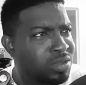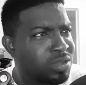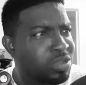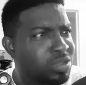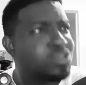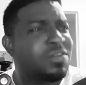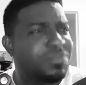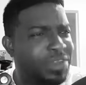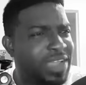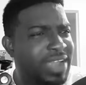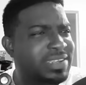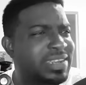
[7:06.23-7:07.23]
You have 3 cards
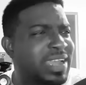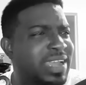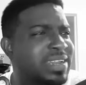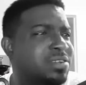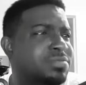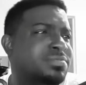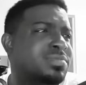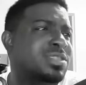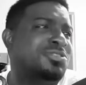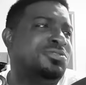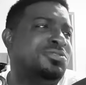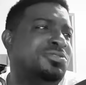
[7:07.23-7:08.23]
in hand now,
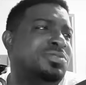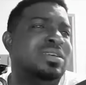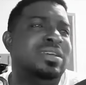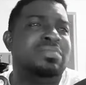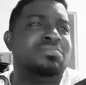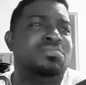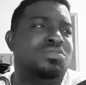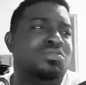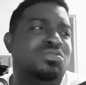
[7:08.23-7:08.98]
bro.